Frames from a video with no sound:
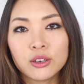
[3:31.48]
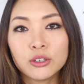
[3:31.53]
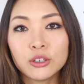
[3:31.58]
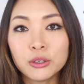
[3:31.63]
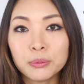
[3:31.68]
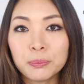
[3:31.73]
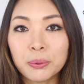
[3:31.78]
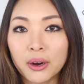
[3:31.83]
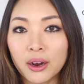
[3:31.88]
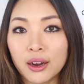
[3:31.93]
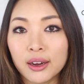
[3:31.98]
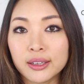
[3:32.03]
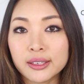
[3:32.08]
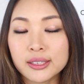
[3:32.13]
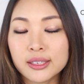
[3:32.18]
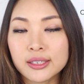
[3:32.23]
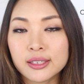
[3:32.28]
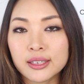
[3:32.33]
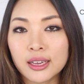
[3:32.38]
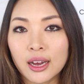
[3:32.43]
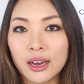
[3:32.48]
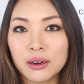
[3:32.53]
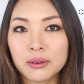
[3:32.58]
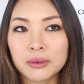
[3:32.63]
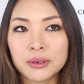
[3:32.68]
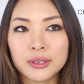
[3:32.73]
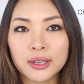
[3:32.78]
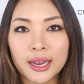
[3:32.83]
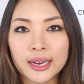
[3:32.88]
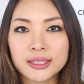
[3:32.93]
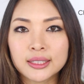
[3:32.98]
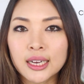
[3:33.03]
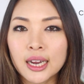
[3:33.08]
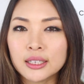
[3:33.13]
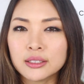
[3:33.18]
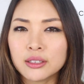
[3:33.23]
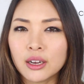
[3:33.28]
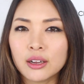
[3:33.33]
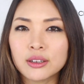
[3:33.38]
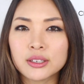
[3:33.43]
coupons that were like
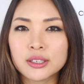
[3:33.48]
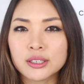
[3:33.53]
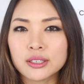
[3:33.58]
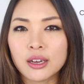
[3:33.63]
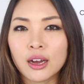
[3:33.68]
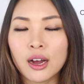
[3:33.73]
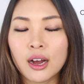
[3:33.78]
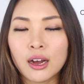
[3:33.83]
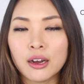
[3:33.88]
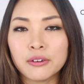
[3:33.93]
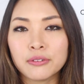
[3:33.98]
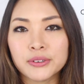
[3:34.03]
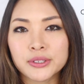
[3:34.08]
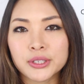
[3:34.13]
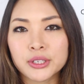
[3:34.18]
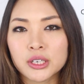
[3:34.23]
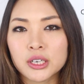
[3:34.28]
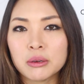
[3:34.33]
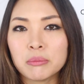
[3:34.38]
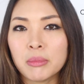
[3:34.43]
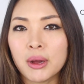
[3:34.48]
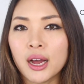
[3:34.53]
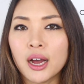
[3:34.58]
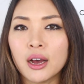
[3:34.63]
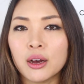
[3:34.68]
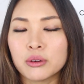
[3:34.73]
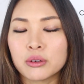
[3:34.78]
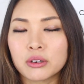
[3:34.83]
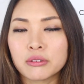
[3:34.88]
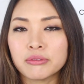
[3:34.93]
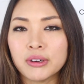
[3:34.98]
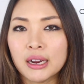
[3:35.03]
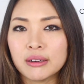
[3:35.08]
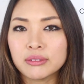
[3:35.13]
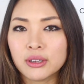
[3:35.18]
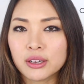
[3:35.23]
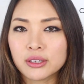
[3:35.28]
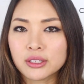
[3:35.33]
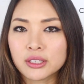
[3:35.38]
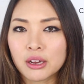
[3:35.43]
$10 off a certain amount or
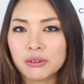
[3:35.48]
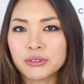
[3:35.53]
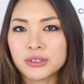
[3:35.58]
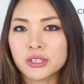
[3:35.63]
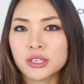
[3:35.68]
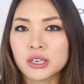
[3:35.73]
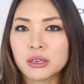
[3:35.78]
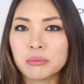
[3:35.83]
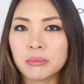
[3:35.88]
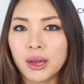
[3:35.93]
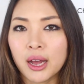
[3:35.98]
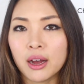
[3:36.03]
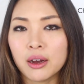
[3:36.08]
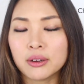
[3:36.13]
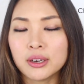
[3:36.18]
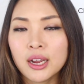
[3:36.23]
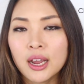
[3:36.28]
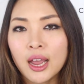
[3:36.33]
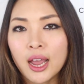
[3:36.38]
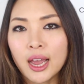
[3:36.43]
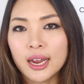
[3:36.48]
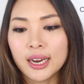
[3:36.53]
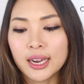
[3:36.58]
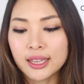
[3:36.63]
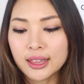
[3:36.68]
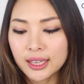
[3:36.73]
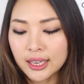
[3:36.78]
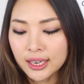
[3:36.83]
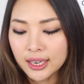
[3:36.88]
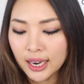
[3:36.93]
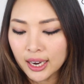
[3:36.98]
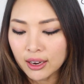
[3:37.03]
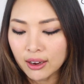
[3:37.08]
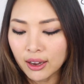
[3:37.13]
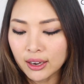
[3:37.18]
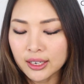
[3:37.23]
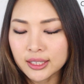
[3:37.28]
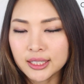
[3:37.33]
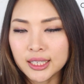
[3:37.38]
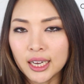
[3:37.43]
$5 off a certain amount, and I think I
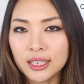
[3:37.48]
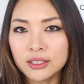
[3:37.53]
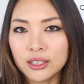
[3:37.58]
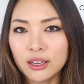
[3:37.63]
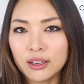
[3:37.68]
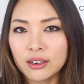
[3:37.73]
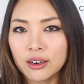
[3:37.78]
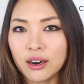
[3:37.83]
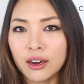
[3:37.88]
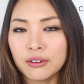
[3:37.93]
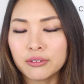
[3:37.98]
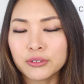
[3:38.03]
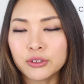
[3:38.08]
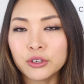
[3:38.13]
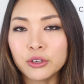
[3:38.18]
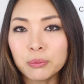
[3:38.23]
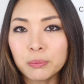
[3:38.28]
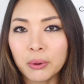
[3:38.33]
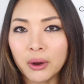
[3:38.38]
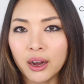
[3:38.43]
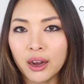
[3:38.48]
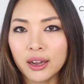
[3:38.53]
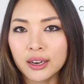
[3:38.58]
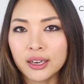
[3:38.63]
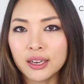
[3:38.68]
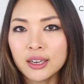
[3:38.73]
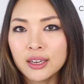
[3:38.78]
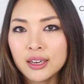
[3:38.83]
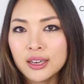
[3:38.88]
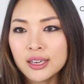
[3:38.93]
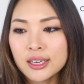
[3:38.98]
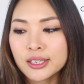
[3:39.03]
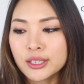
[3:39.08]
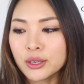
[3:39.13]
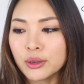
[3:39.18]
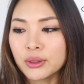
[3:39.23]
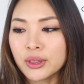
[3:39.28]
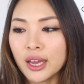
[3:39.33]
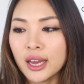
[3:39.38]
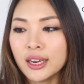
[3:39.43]
got a $10 off coupon.
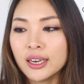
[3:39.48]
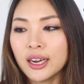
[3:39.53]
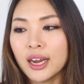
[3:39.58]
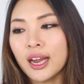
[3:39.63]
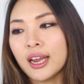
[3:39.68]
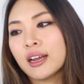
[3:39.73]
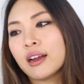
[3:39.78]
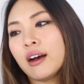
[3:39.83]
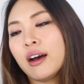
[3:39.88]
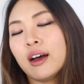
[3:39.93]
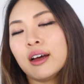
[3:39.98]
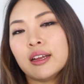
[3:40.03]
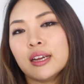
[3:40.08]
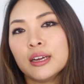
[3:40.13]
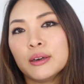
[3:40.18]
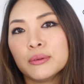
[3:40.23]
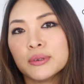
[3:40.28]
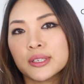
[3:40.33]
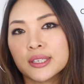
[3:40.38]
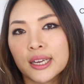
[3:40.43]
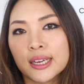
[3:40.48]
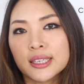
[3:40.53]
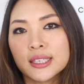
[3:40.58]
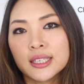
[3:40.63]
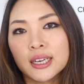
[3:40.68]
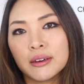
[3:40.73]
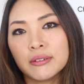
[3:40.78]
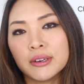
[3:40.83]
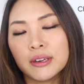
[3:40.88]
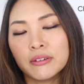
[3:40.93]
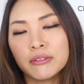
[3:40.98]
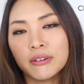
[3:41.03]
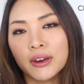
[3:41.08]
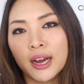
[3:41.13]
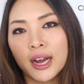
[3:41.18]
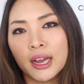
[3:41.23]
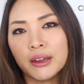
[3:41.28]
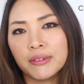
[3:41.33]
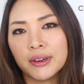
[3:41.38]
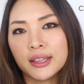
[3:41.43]
So then I got, it was like $75,
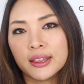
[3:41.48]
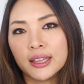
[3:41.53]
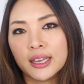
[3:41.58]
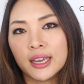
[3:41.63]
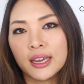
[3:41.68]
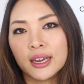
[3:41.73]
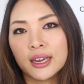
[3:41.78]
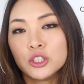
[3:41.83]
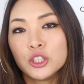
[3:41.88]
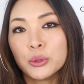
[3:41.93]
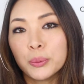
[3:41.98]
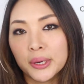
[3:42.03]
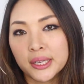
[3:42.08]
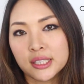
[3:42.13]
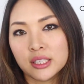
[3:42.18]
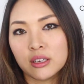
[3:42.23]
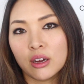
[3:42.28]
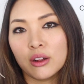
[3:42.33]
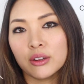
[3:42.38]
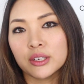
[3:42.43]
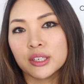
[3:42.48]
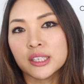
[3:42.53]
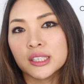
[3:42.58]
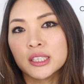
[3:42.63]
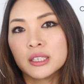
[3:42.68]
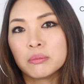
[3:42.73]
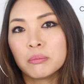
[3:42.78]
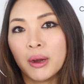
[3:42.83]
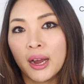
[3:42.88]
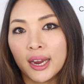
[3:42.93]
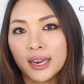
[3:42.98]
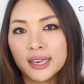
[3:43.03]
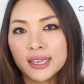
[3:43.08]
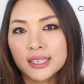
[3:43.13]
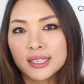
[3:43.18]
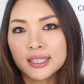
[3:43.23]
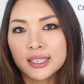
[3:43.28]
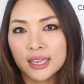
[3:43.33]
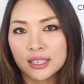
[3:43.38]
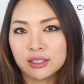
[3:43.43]
I think, US dollars
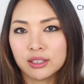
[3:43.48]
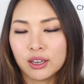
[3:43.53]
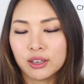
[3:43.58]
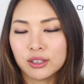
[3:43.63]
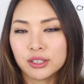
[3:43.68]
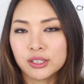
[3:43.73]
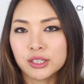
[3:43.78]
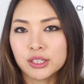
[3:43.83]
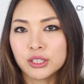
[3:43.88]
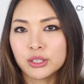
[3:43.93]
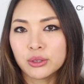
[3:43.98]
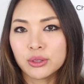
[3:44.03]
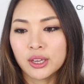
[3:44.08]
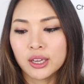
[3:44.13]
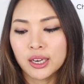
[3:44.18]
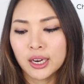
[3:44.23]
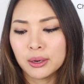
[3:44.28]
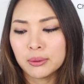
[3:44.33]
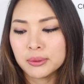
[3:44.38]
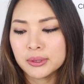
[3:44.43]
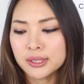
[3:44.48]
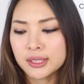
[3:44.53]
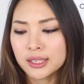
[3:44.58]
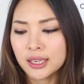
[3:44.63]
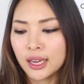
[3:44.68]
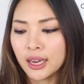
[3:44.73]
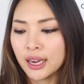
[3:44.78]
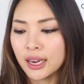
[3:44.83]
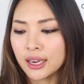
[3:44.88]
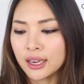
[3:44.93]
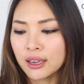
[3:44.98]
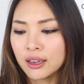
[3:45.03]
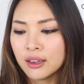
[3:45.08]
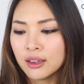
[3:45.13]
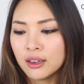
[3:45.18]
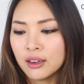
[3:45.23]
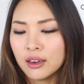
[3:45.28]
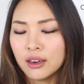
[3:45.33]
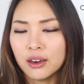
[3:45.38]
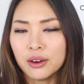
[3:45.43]
minus $10. So then I was like,
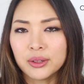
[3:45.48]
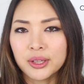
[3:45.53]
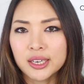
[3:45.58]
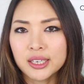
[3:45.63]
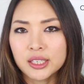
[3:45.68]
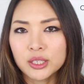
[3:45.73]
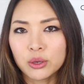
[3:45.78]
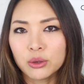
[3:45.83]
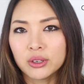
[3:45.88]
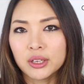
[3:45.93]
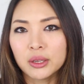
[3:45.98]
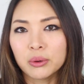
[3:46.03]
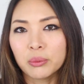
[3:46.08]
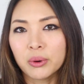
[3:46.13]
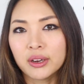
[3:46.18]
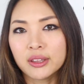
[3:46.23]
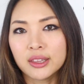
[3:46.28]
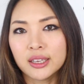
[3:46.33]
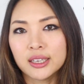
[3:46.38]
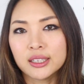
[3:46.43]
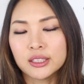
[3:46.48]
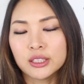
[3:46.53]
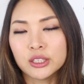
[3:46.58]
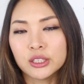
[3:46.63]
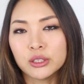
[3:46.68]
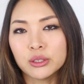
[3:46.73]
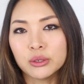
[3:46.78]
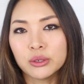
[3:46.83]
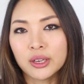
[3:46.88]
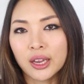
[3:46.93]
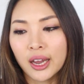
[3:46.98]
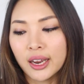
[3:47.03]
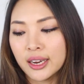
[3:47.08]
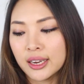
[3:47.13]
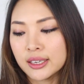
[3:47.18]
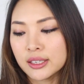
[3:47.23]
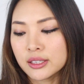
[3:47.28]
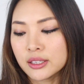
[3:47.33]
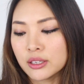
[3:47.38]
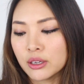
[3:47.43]
oh, then it's totally worth it to get
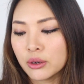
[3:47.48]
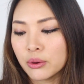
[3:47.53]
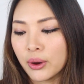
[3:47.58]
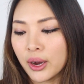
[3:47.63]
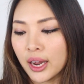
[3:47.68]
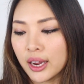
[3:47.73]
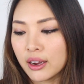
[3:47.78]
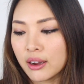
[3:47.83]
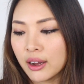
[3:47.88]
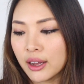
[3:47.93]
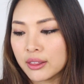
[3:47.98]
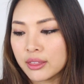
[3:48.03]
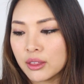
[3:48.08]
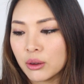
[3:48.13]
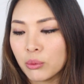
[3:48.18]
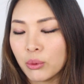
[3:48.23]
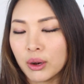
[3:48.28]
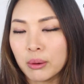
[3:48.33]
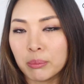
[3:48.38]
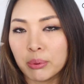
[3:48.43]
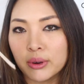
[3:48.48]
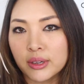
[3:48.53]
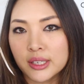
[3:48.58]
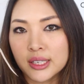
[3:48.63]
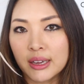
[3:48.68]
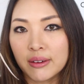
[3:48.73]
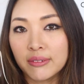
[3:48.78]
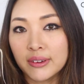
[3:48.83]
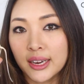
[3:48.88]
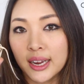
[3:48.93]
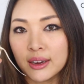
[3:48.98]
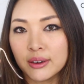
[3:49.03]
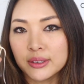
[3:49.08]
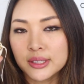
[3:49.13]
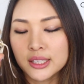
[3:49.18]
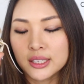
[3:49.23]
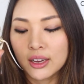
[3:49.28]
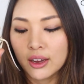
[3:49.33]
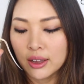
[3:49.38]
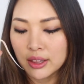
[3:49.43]
it. So I got the 1.7
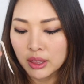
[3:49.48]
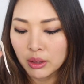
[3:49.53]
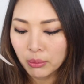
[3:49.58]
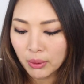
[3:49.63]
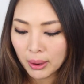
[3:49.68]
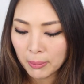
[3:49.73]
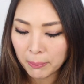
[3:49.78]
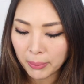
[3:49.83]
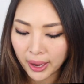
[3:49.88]
ounce on the way